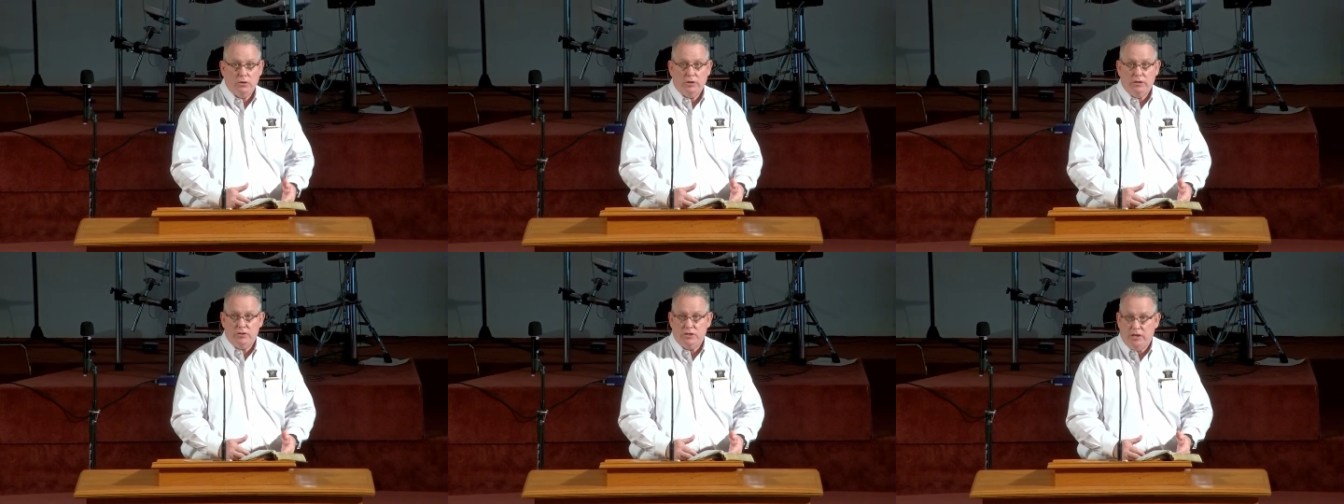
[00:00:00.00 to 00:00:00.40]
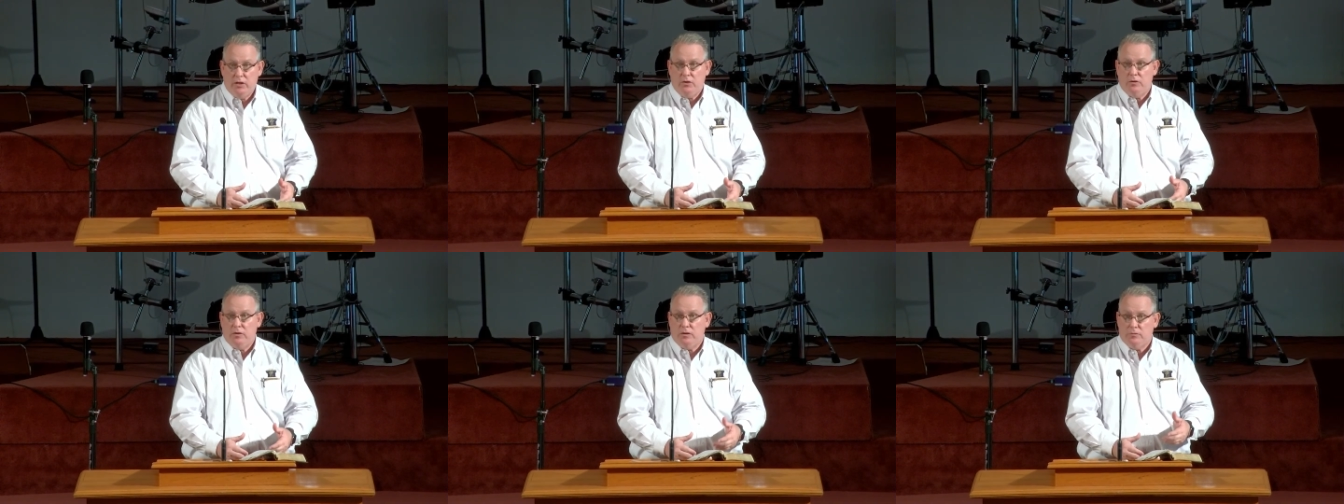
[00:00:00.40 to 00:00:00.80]
is
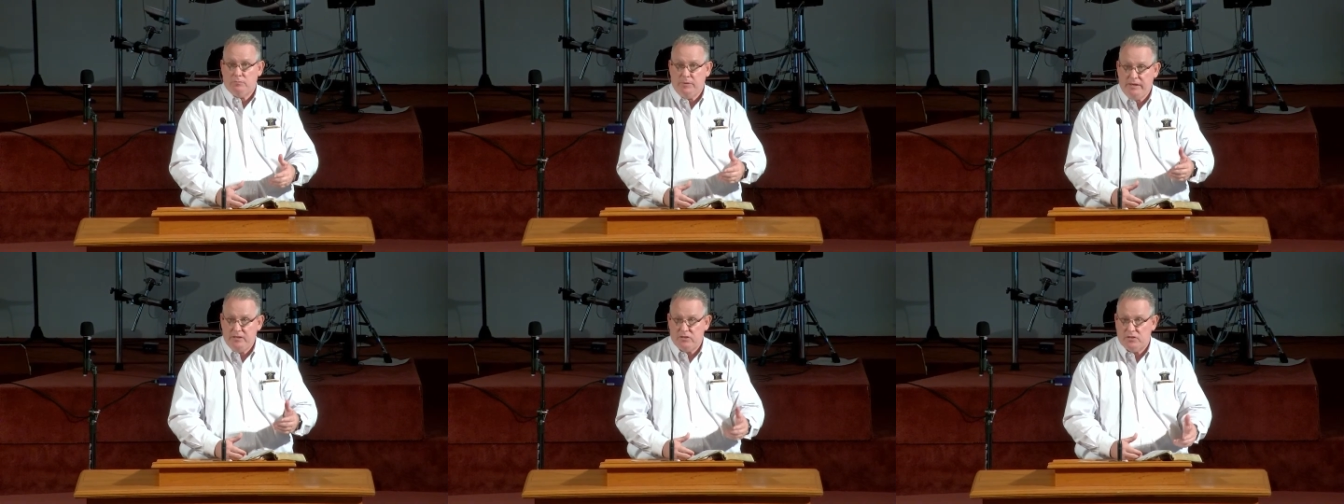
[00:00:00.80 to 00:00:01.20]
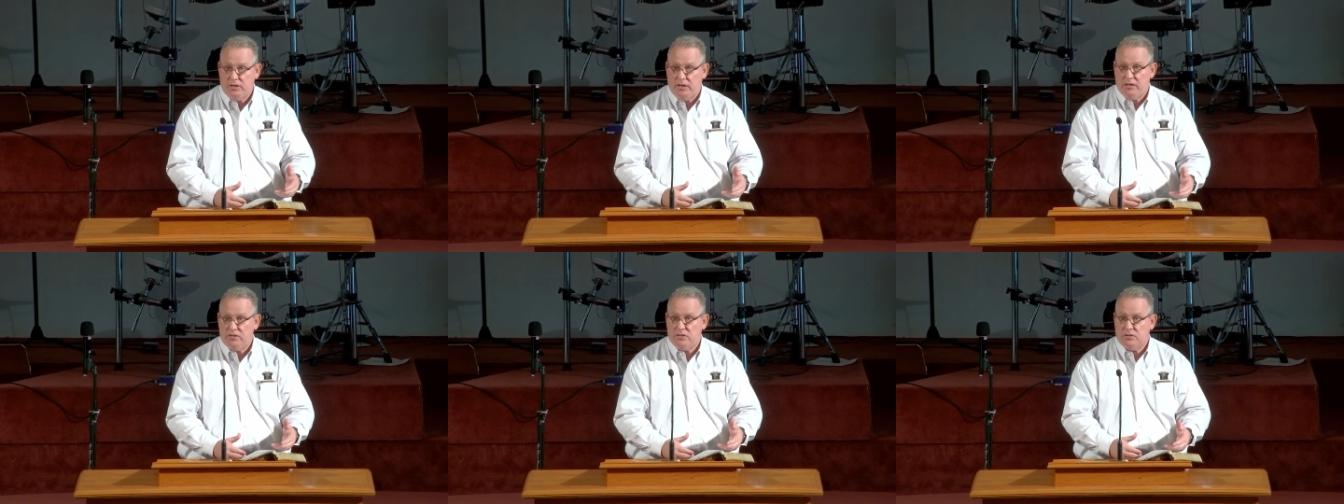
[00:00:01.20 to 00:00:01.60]
here and it means
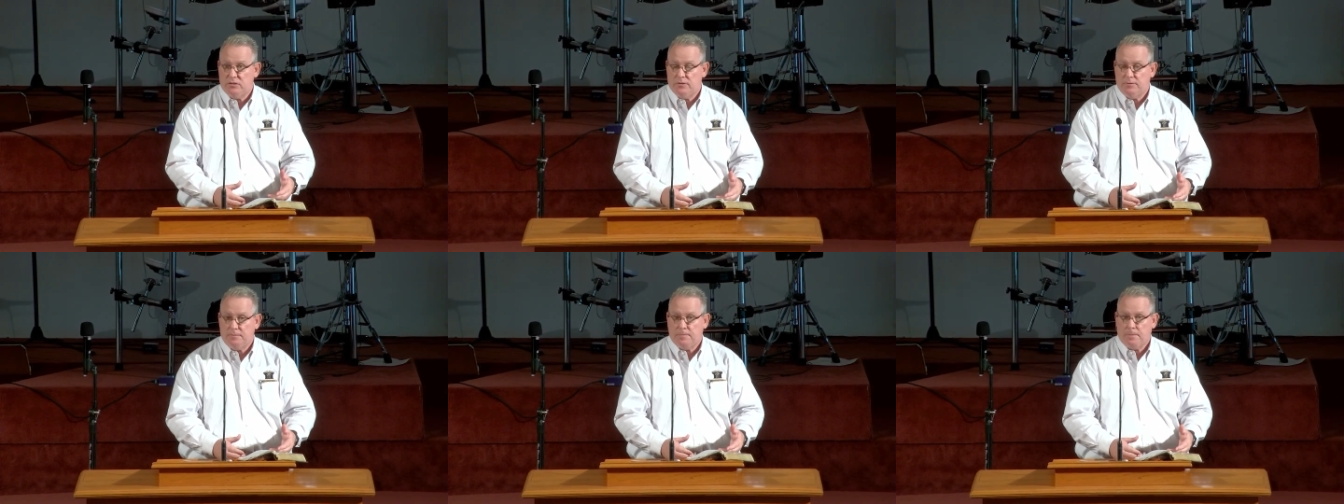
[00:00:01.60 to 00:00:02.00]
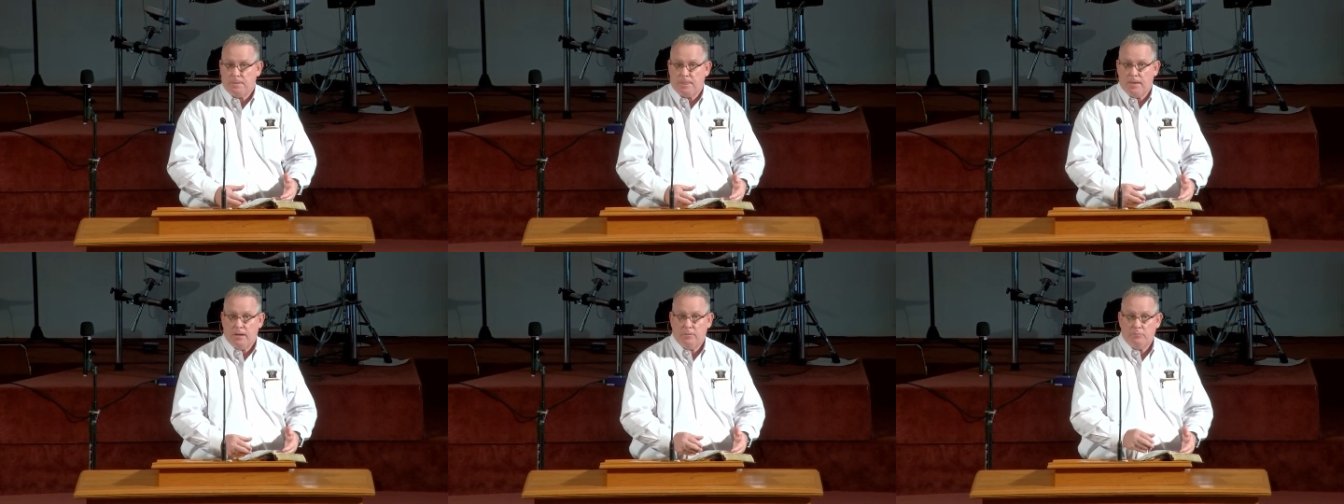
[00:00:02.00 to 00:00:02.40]
this?
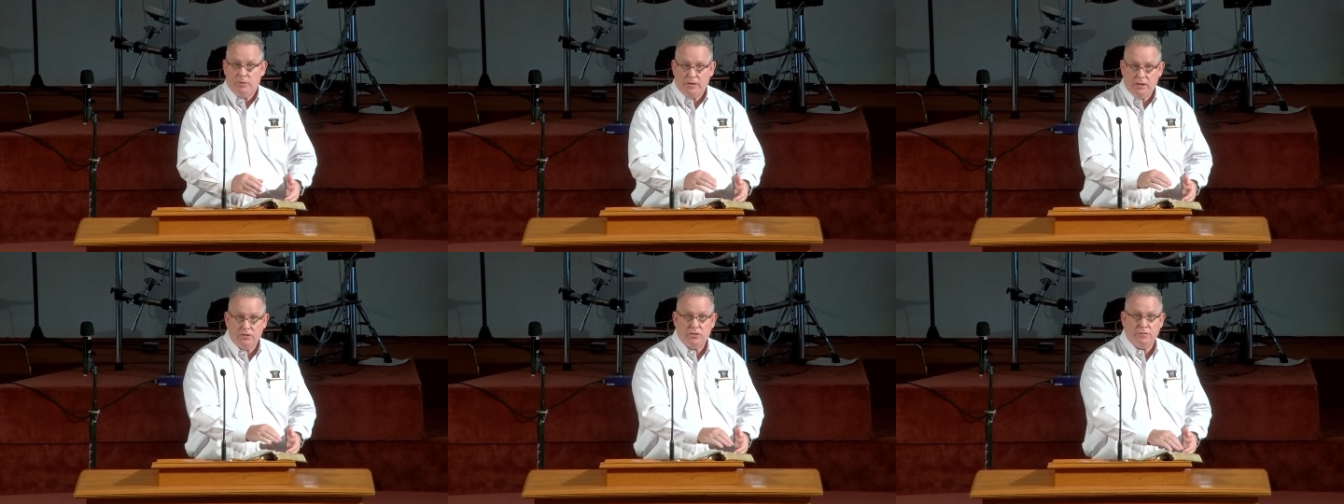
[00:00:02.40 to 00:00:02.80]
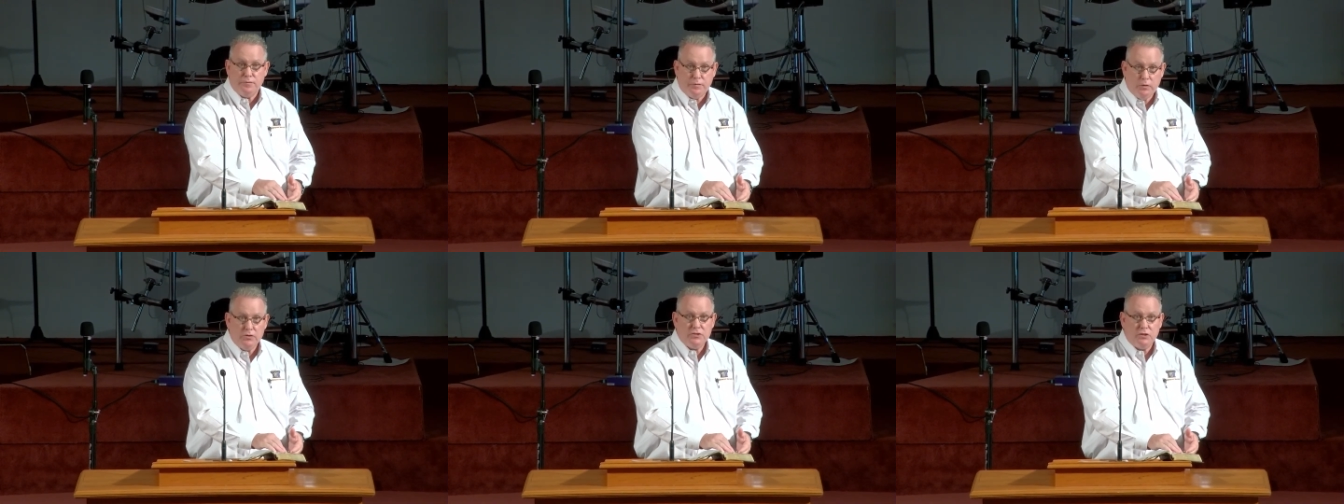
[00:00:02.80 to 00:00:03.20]
Because
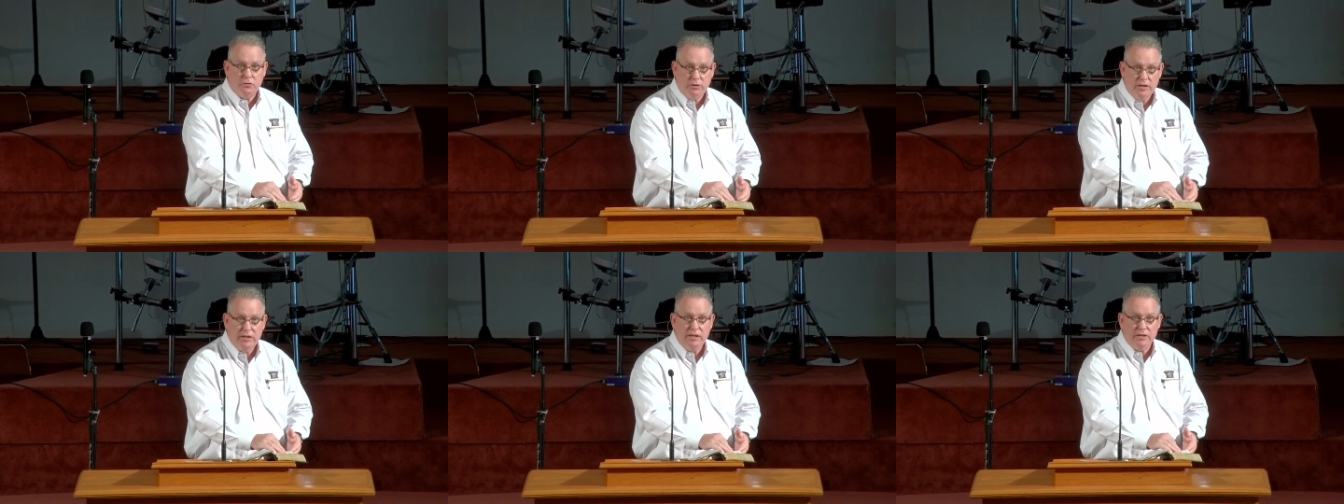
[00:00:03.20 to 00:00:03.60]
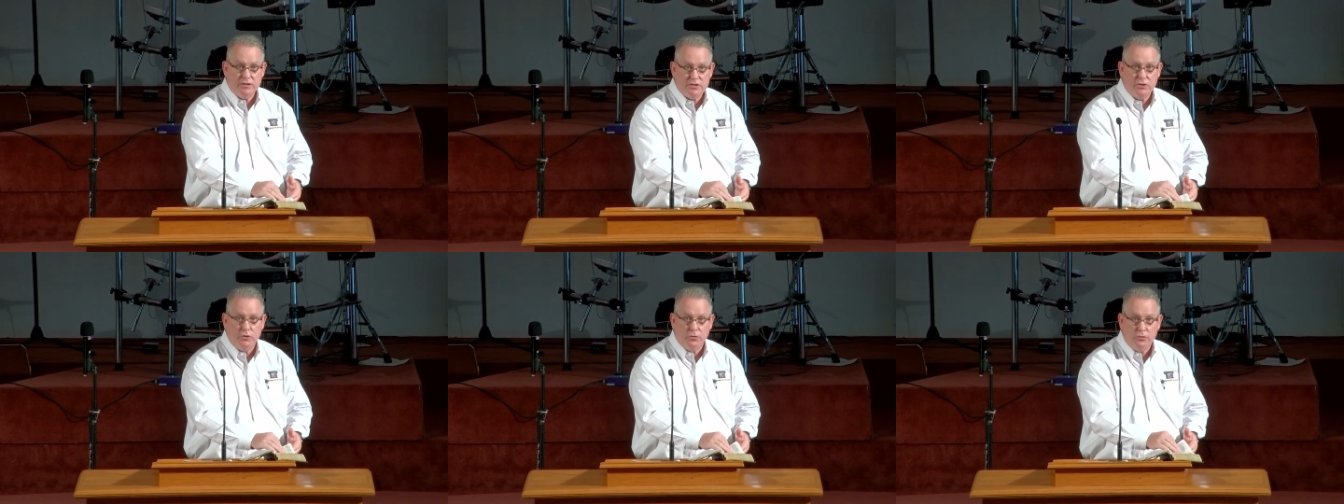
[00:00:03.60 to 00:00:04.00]
of 1 Corinthians
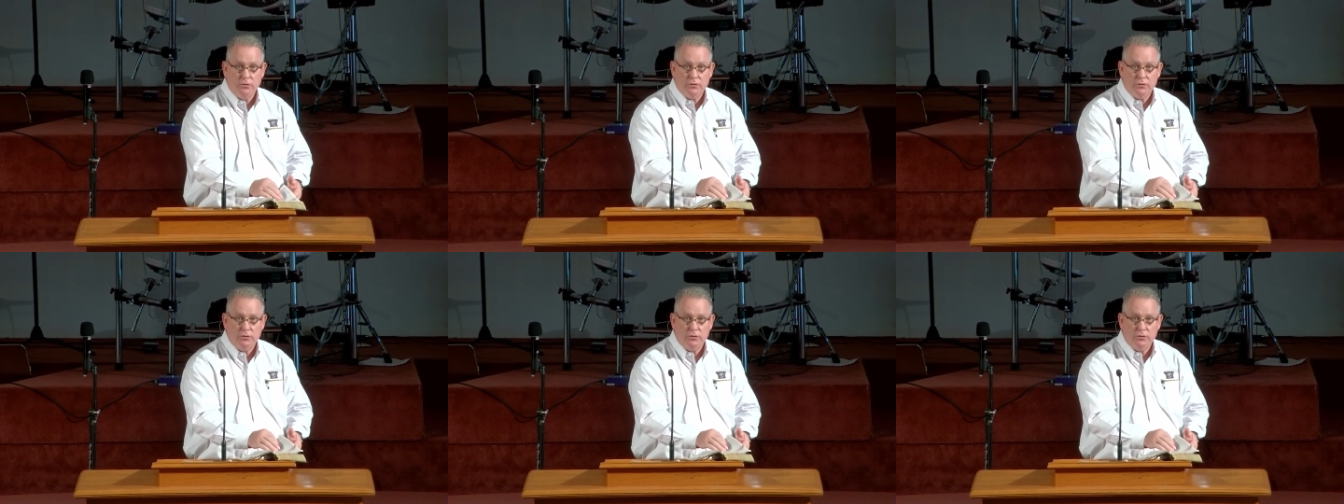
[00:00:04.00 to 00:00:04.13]
2.